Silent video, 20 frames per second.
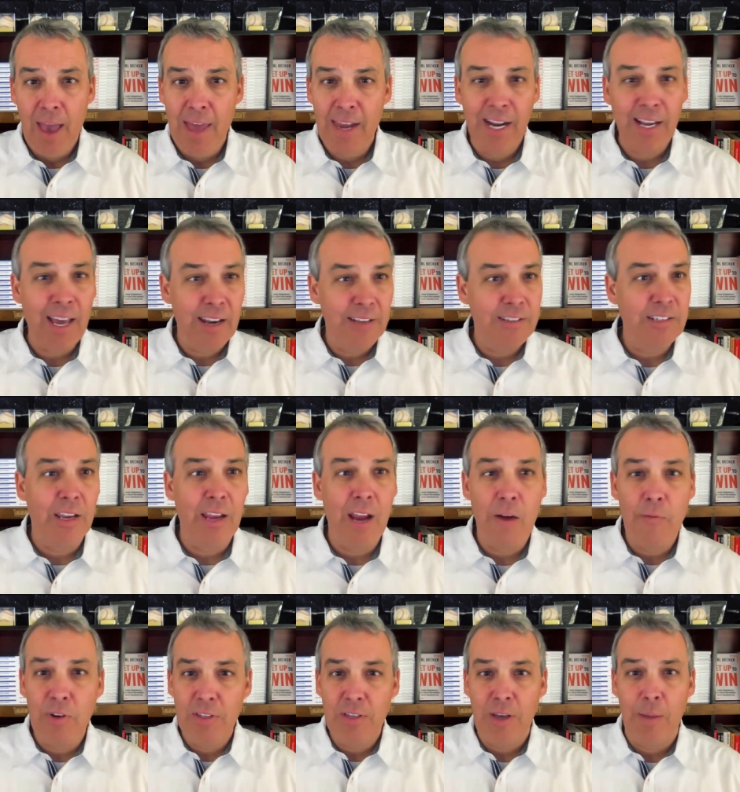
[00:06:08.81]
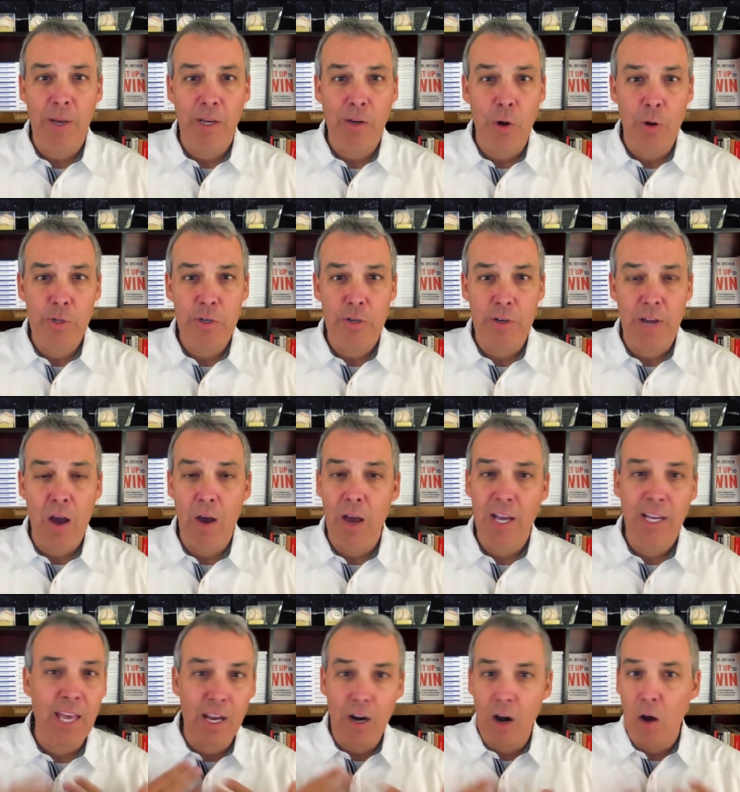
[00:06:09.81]
And I got to tell you, every time I coach her now,
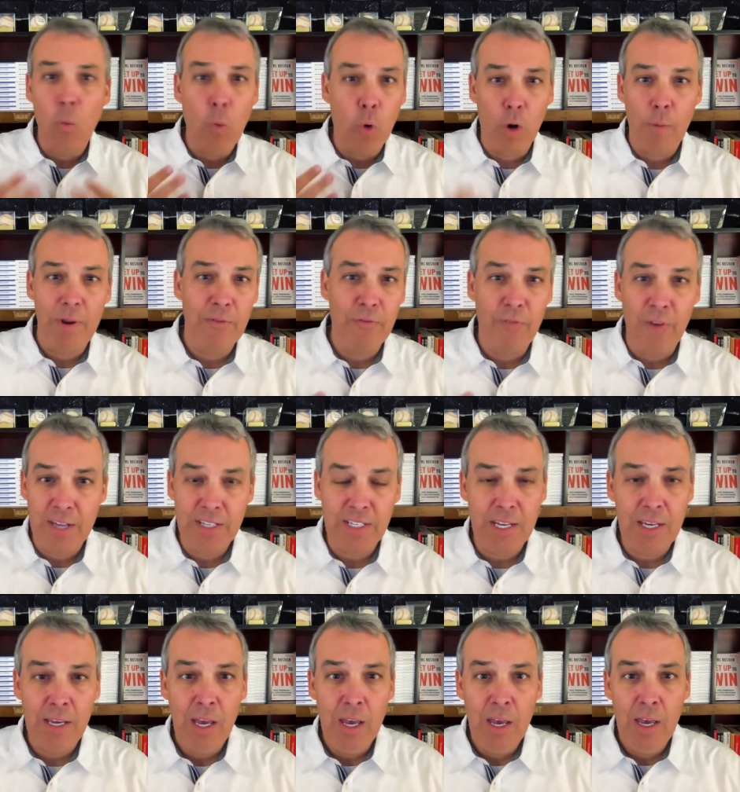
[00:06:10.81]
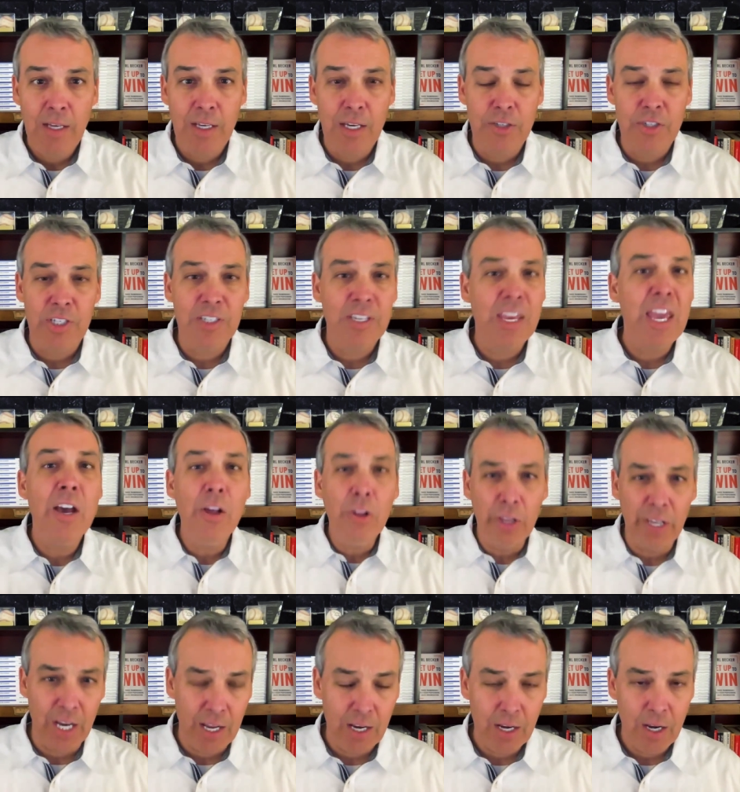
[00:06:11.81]
I get all warm and fuzzy because she's
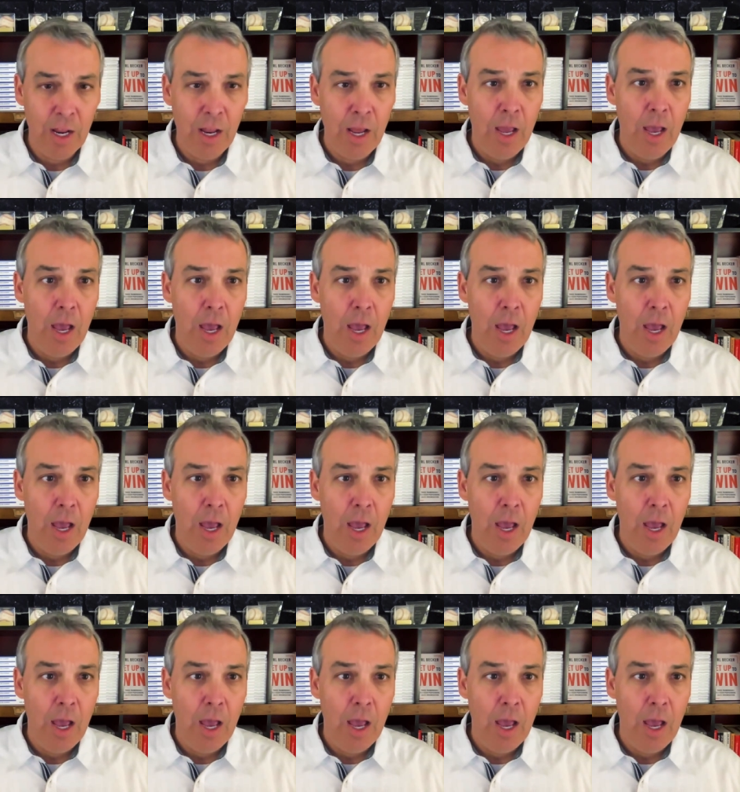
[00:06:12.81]
killing it.